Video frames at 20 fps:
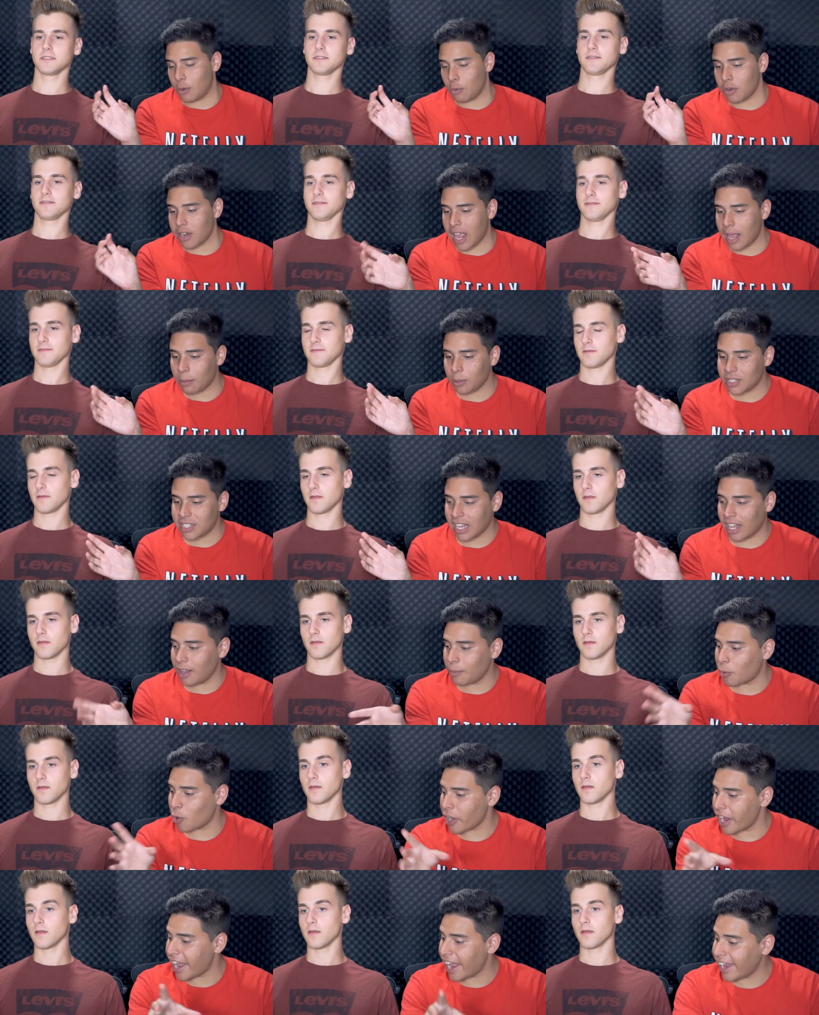Speaker 1: you were to able to
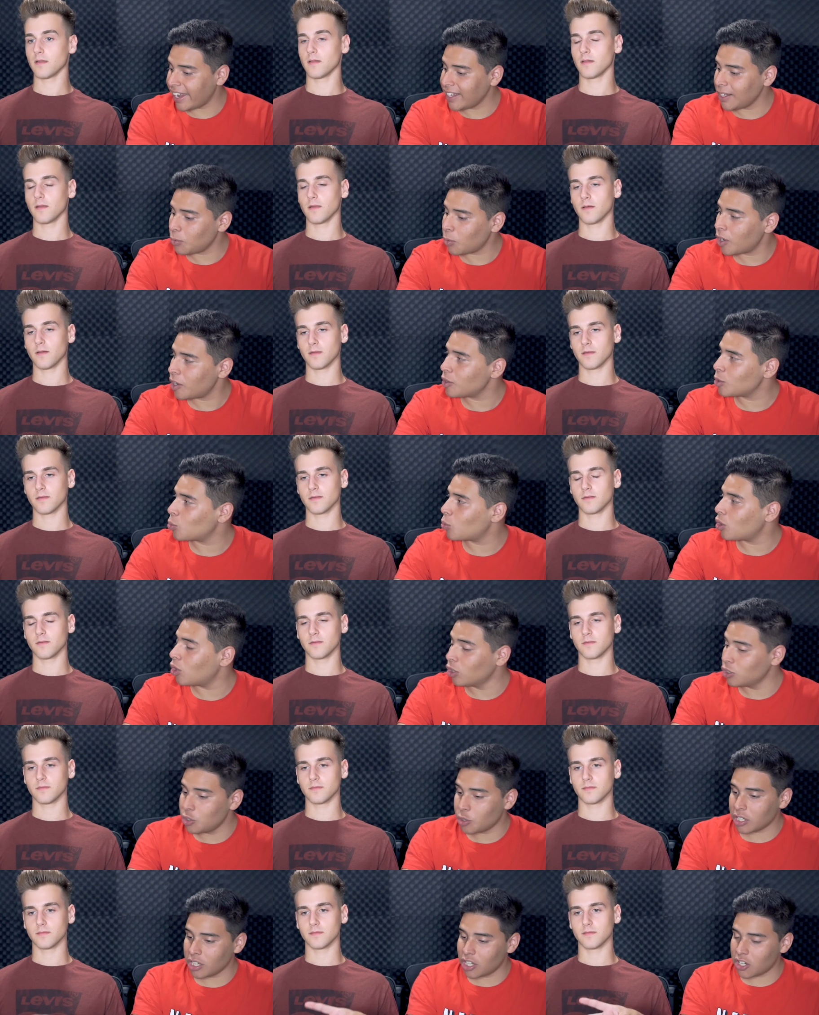teleport anywhere in the
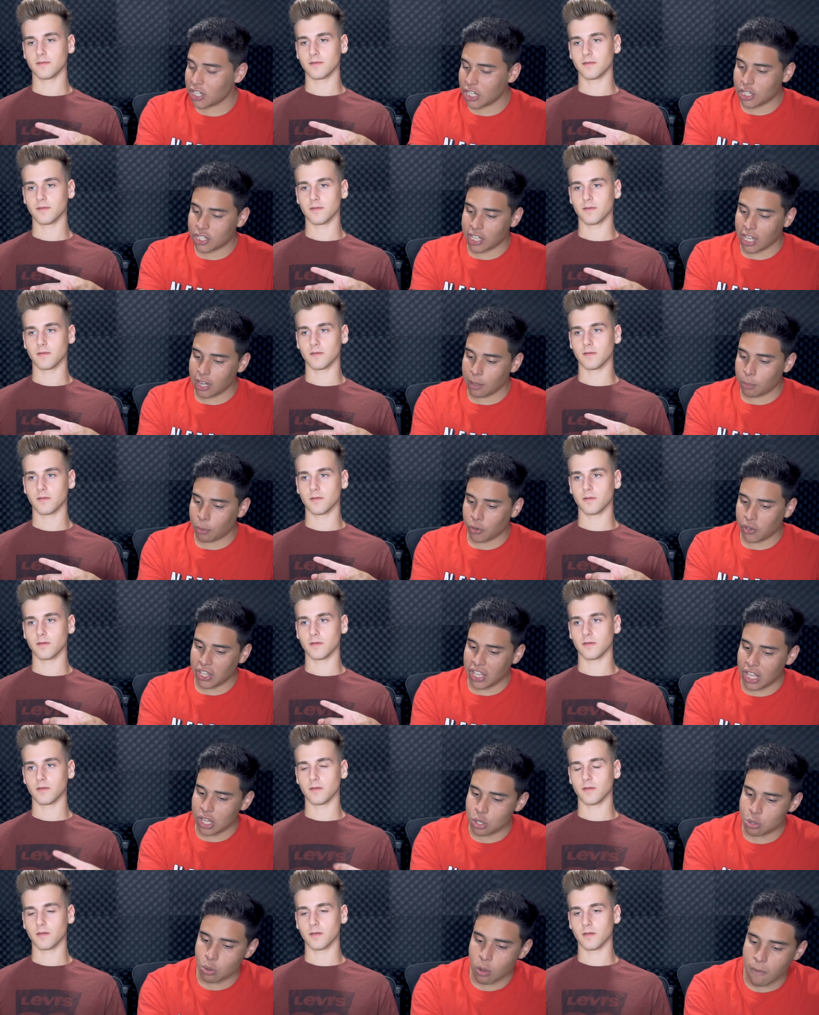world, you can literally teleport
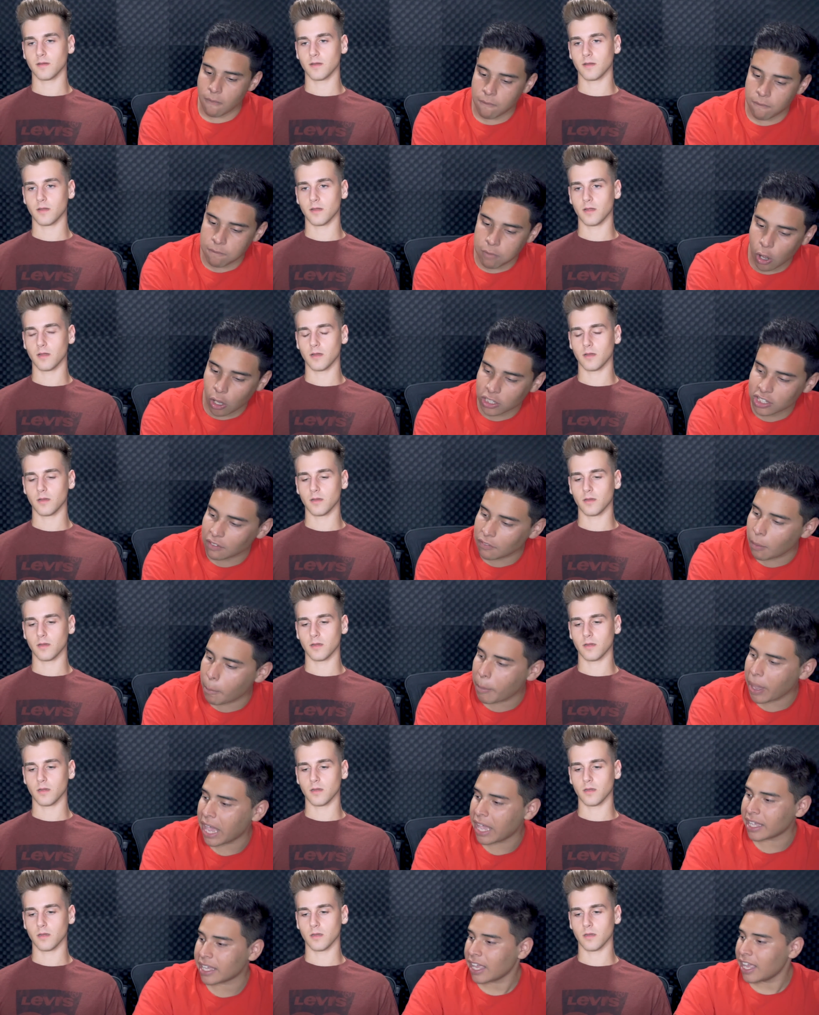into a vault of a
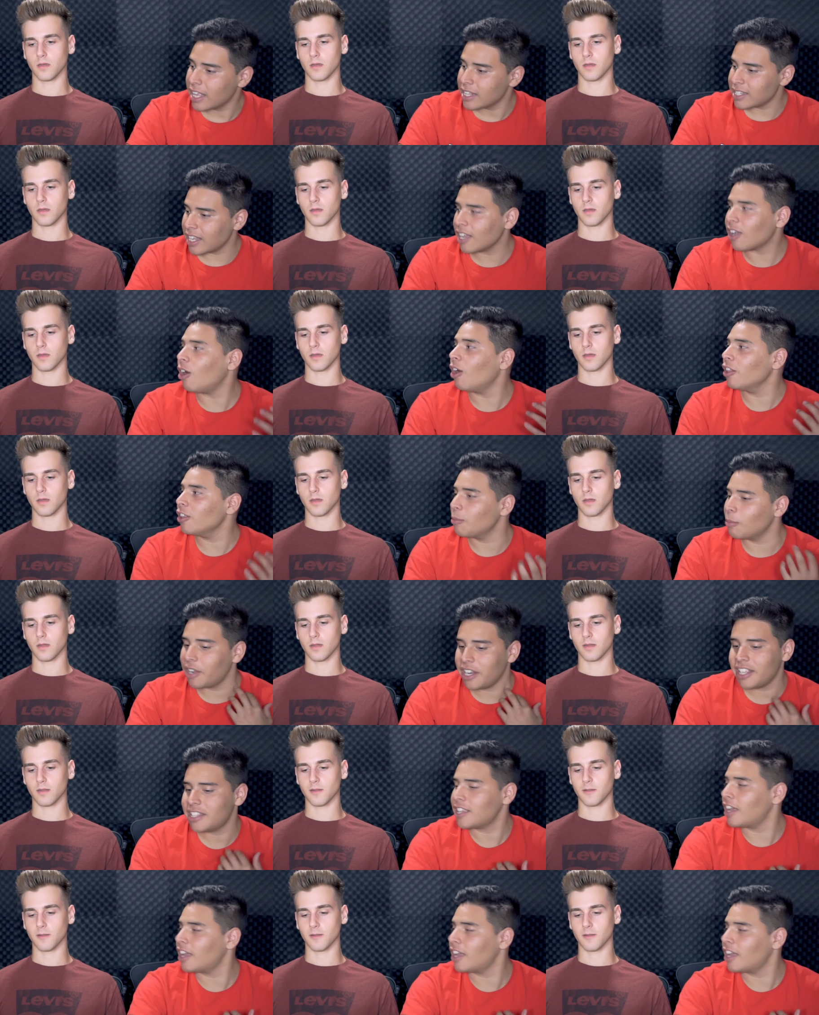bank, take all the money,